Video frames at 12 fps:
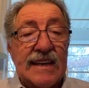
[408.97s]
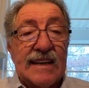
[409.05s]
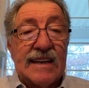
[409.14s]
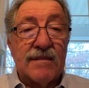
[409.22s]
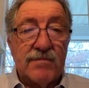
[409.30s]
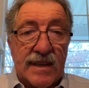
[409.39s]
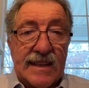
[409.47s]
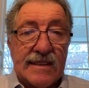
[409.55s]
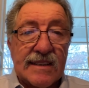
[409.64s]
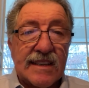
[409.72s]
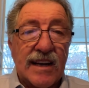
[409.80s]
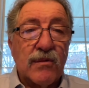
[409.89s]
It
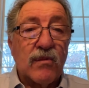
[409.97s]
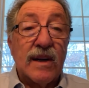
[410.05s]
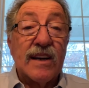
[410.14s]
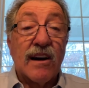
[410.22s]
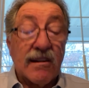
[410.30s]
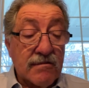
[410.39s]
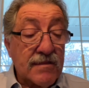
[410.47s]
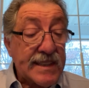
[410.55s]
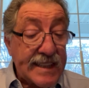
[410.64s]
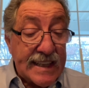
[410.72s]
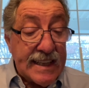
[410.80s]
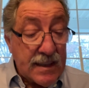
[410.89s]
means that we are
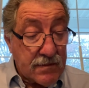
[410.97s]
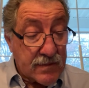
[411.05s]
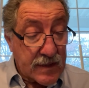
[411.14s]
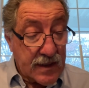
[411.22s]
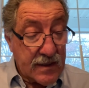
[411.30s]
redeemed.